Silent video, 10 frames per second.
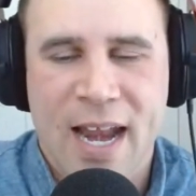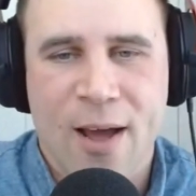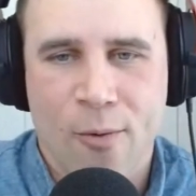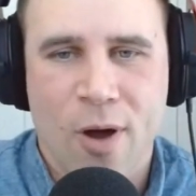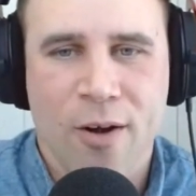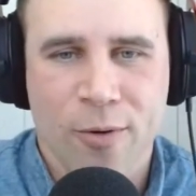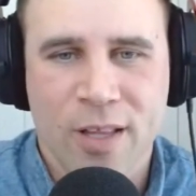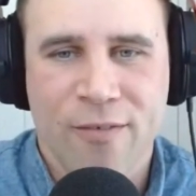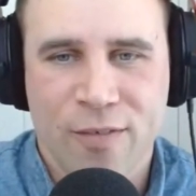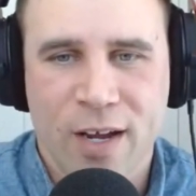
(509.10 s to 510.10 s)
And I want to
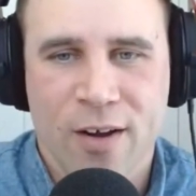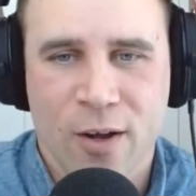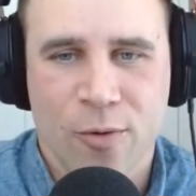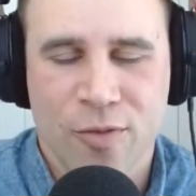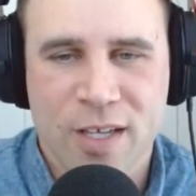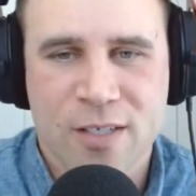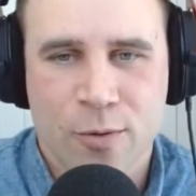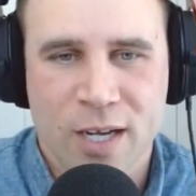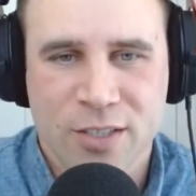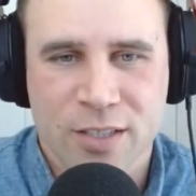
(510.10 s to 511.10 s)
really figure out this
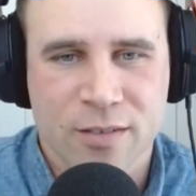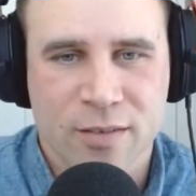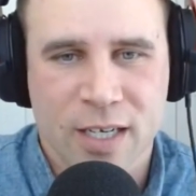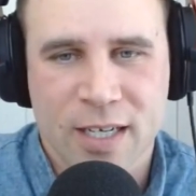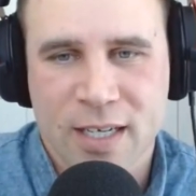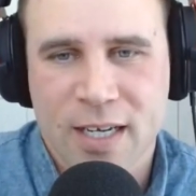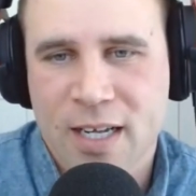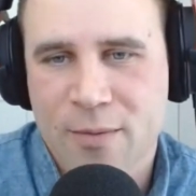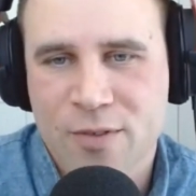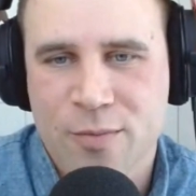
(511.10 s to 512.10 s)
question. And it,
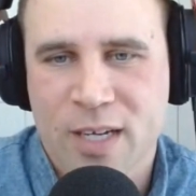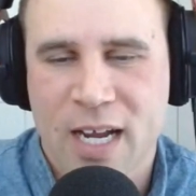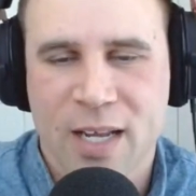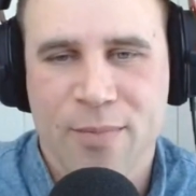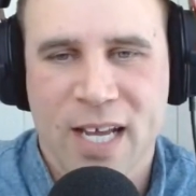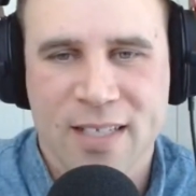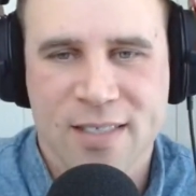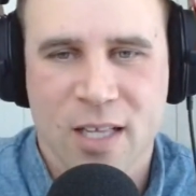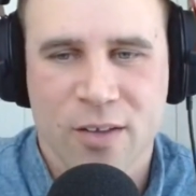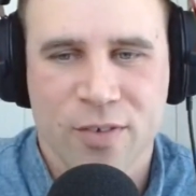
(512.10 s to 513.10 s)
it comes from a guy named
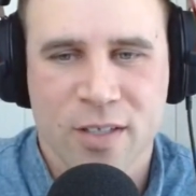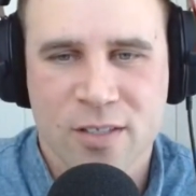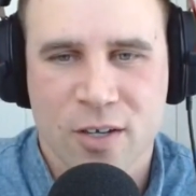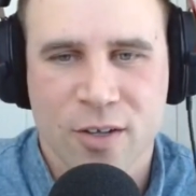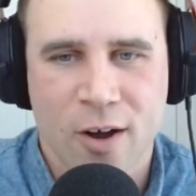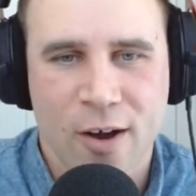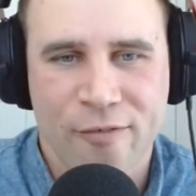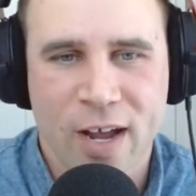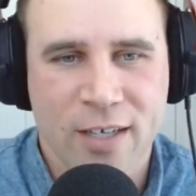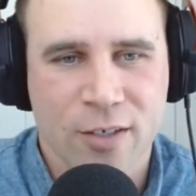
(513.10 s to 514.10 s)
Dan Sullivan. It's called the R
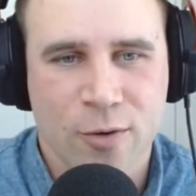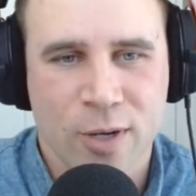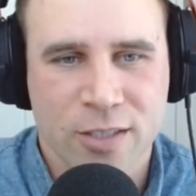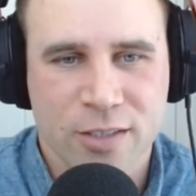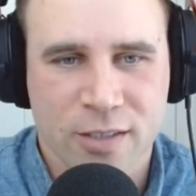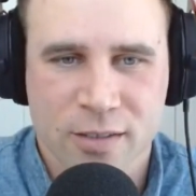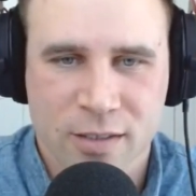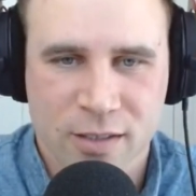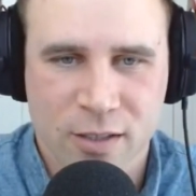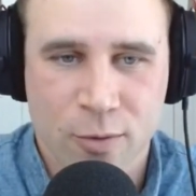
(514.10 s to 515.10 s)
factor question.
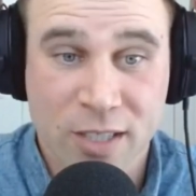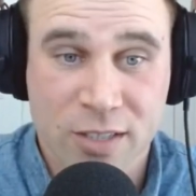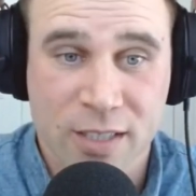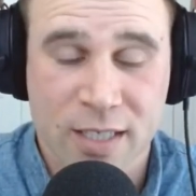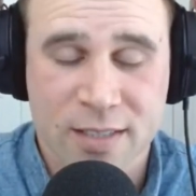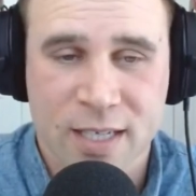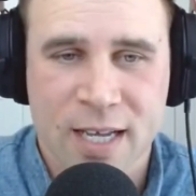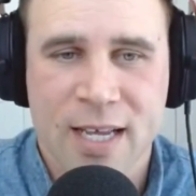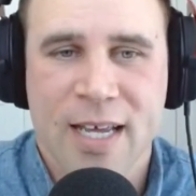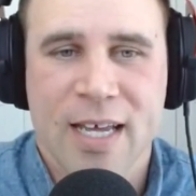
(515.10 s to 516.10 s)
And the question is
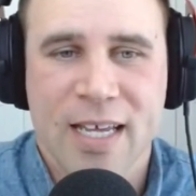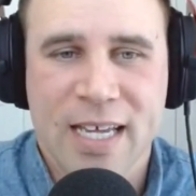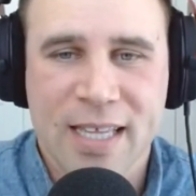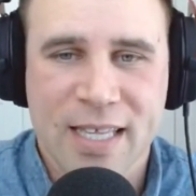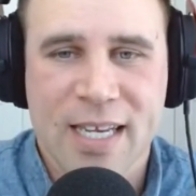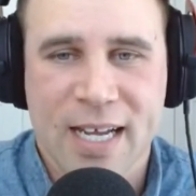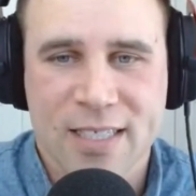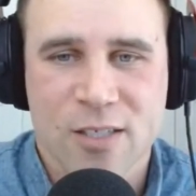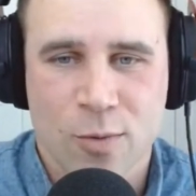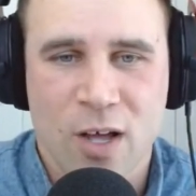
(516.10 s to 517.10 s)
in the
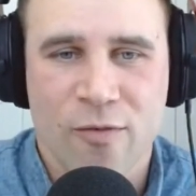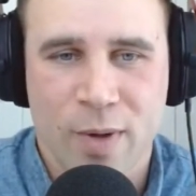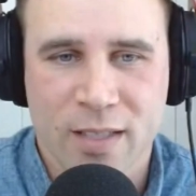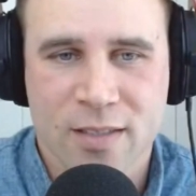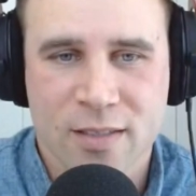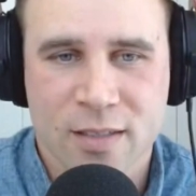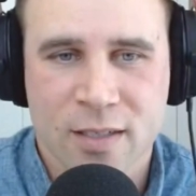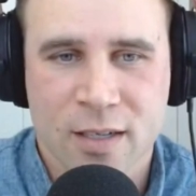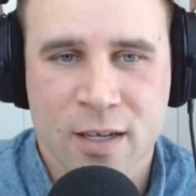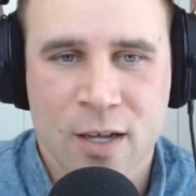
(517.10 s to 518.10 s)
next 12 months,
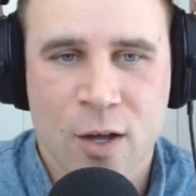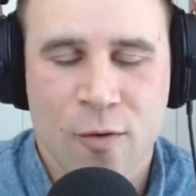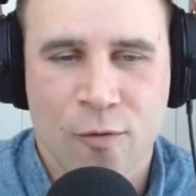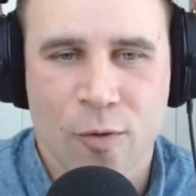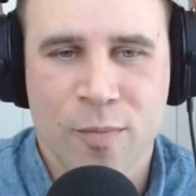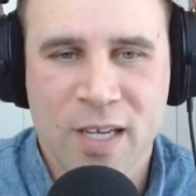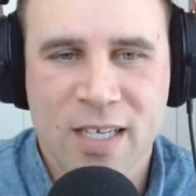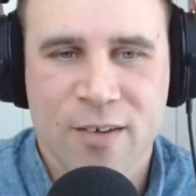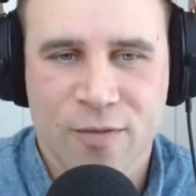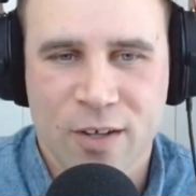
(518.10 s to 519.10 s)
for
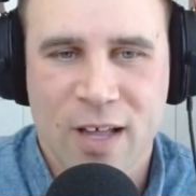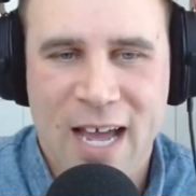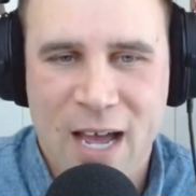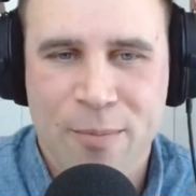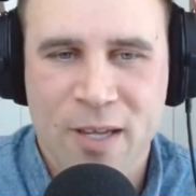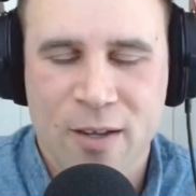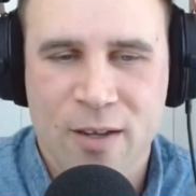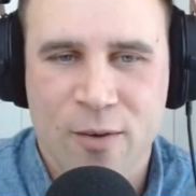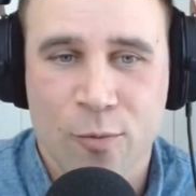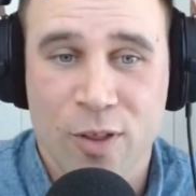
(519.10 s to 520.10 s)
me to feel
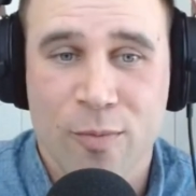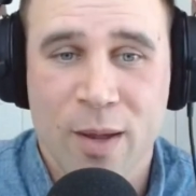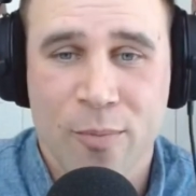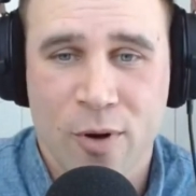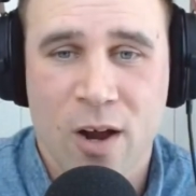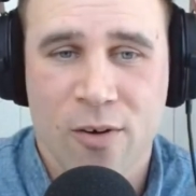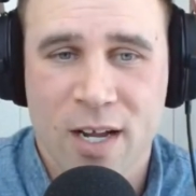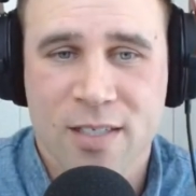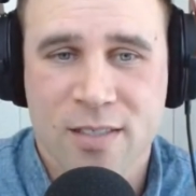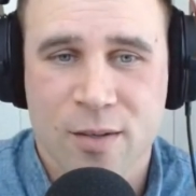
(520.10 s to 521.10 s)
happy with my
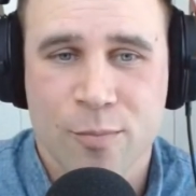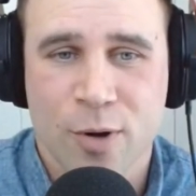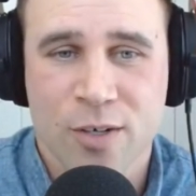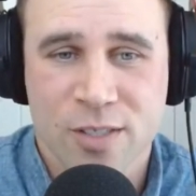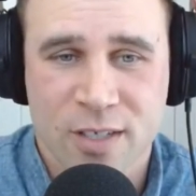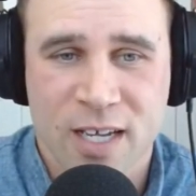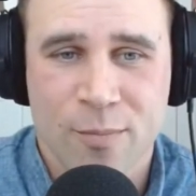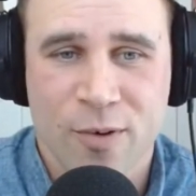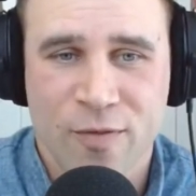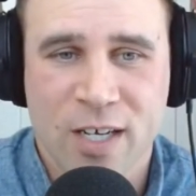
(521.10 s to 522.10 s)
progress personally
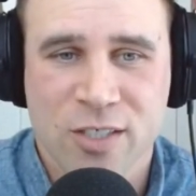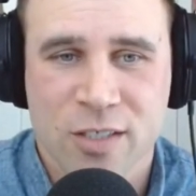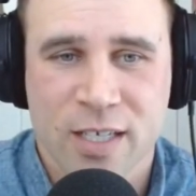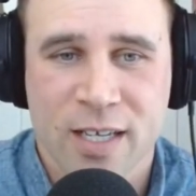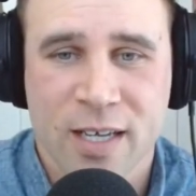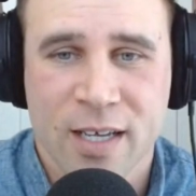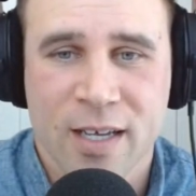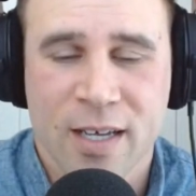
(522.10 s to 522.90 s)
and professionally,